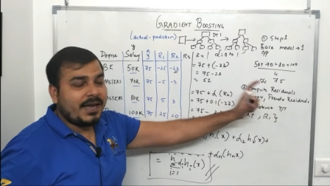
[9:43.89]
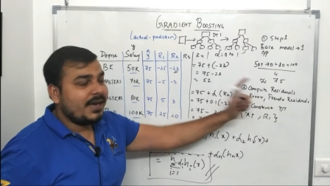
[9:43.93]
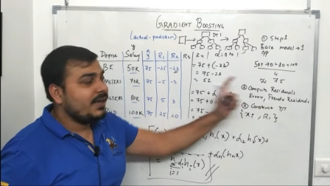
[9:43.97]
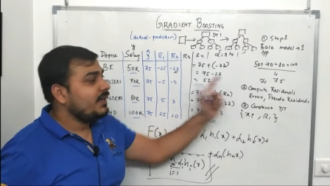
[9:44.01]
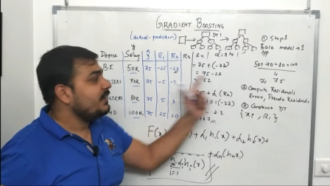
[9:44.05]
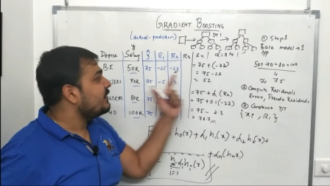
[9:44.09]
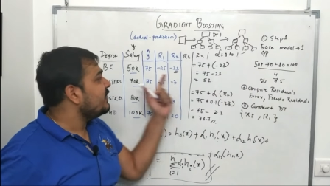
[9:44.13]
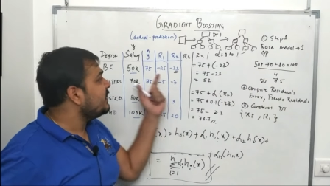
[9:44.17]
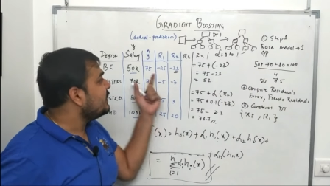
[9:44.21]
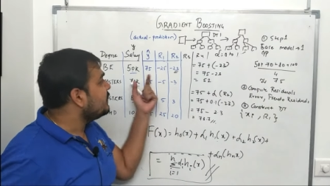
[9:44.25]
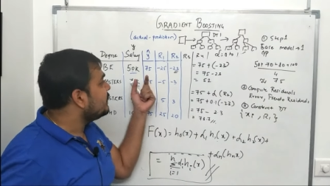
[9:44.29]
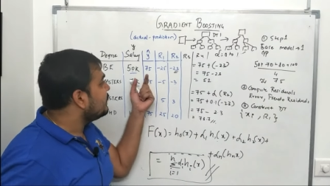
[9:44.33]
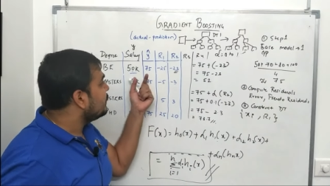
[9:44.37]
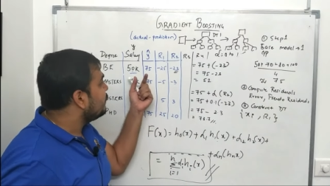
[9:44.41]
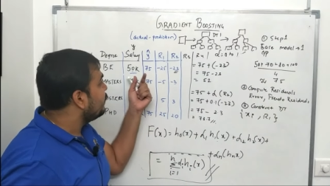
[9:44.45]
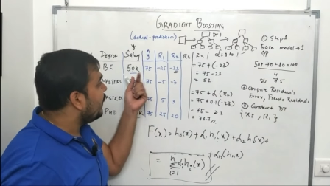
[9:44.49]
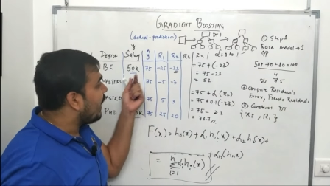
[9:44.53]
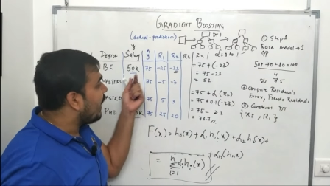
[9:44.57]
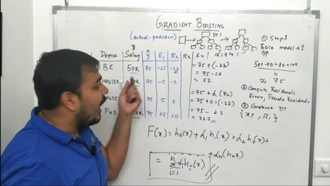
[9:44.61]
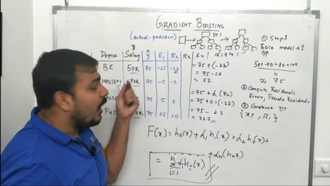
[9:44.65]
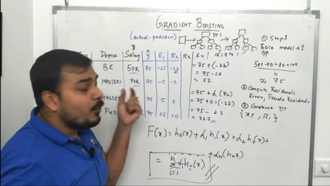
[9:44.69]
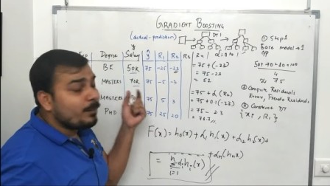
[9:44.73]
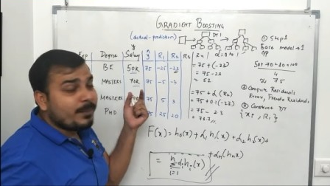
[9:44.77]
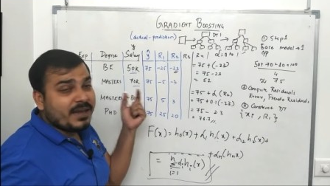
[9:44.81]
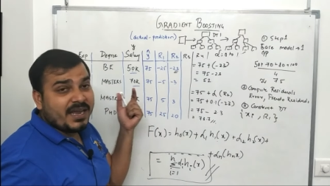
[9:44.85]
And this,
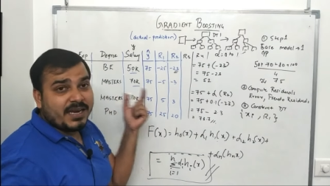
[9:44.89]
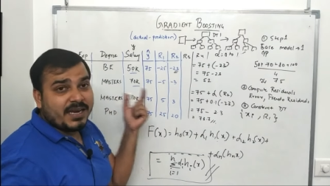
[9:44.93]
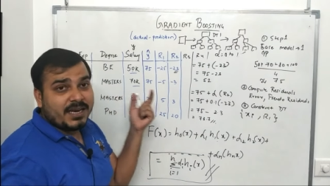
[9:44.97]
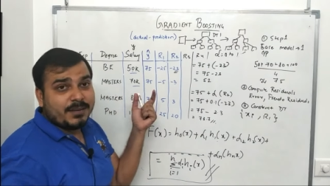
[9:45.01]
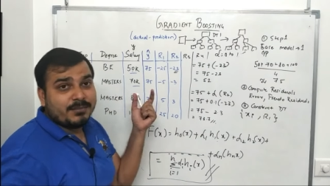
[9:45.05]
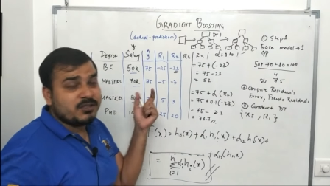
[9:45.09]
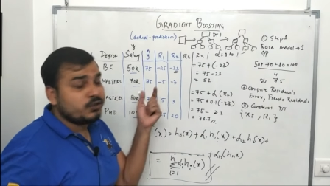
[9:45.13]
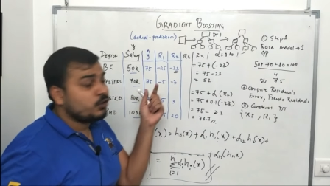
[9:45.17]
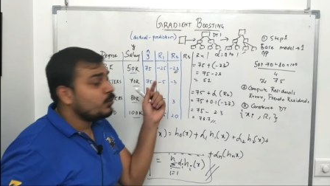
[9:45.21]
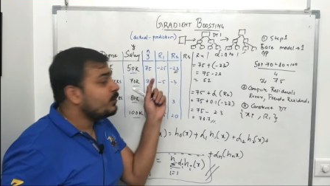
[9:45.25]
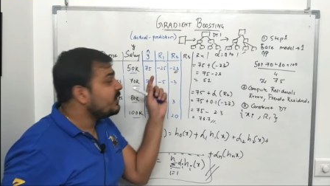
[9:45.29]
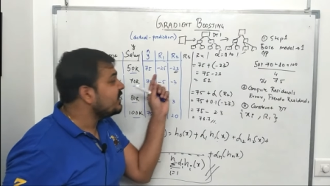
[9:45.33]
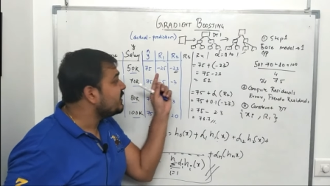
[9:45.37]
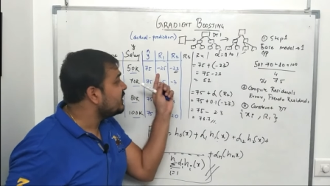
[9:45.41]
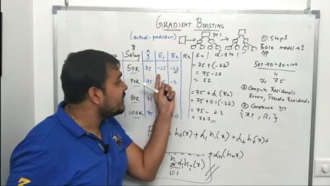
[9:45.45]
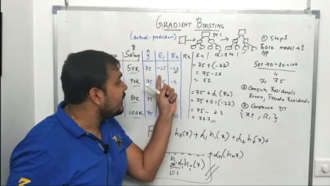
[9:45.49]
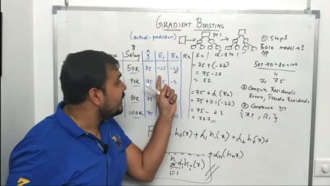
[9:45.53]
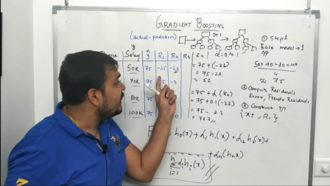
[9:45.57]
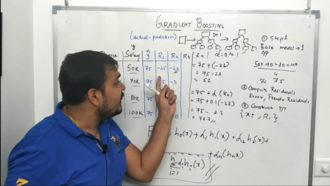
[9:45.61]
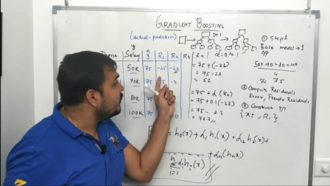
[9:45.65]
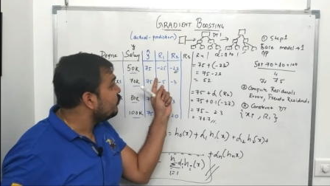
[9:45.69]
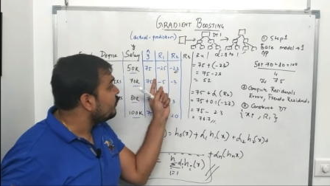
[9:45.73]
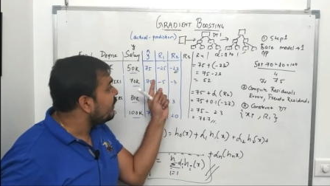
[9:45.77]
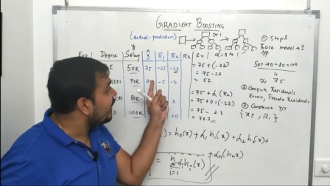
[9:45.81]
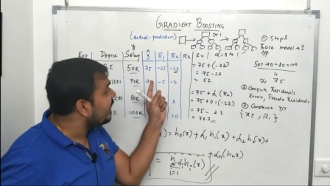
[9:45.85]
our main aim is to
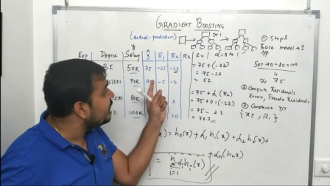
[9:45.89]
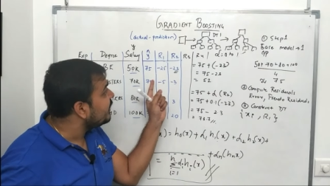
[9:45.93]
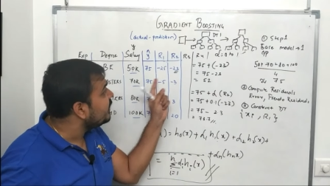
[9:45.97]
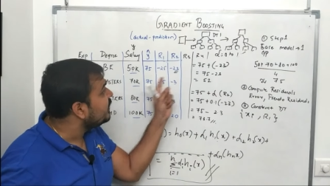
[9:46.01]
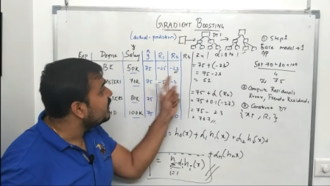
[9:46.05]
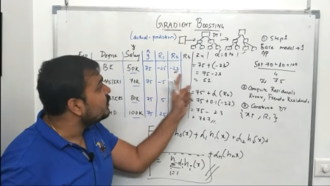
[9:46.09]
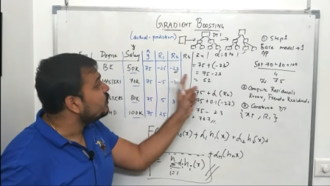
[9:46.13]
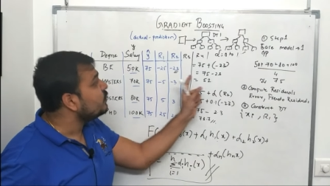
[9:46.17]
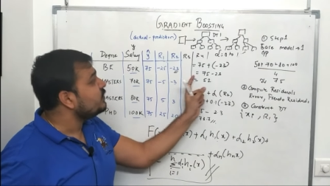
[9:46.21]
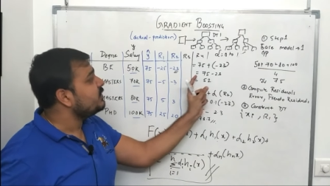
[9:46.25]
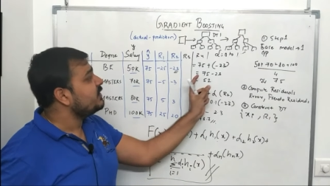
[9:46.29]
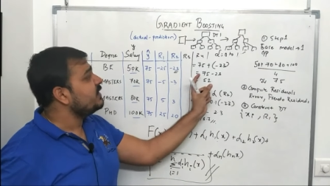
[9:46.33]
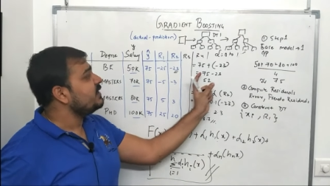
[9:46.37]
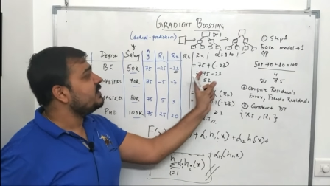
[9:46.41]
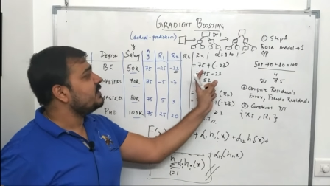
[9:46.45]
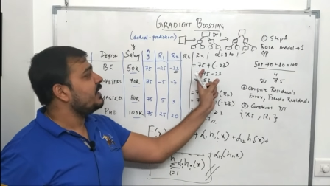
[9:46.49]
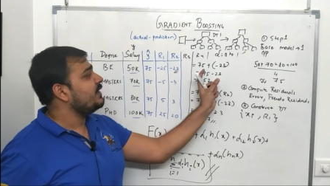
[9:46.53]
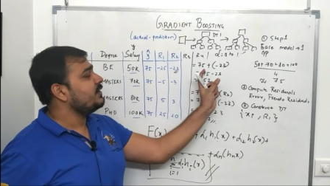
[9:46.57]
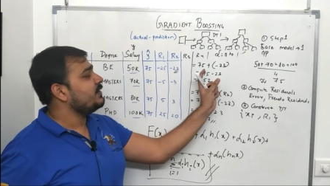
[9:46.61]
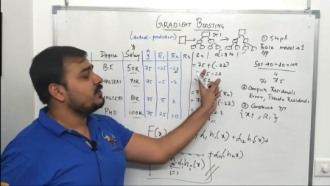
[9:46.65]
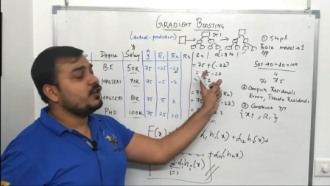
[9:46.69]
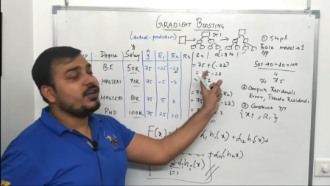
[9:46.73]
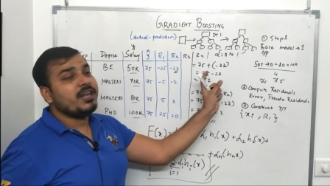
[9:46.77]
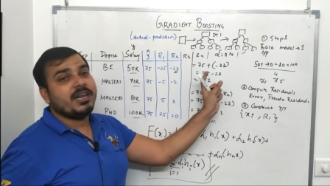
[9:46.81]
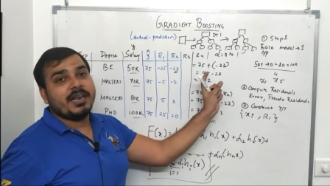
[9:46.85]
basically to reduce this
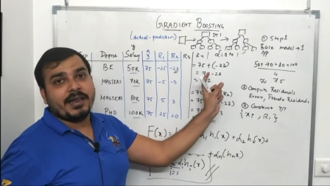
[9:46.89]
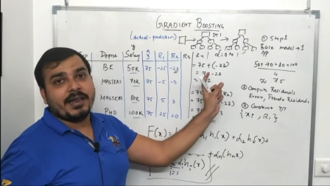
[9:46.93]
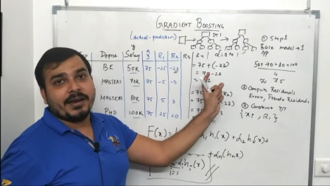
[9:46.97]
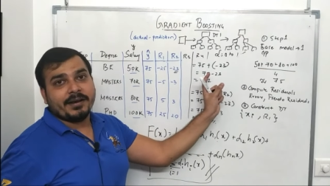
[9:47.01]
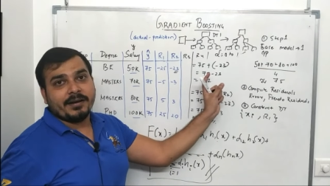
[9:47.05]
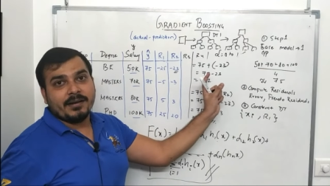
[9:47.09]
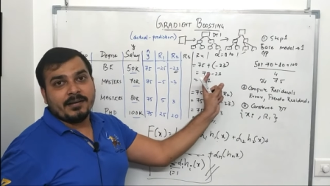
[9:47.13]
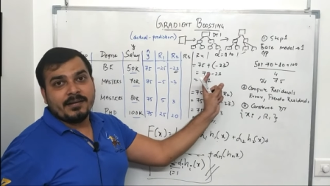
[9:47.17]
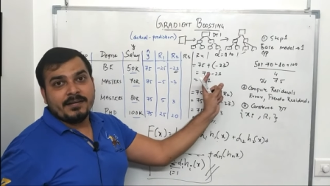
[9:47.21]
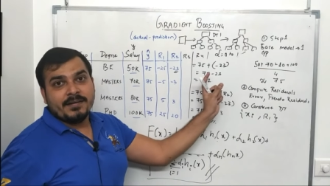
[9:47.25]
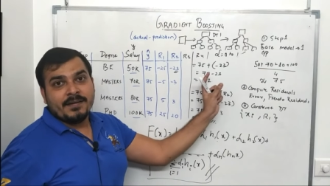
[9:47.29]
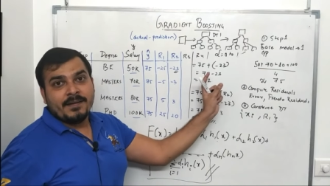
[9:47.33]
residual error.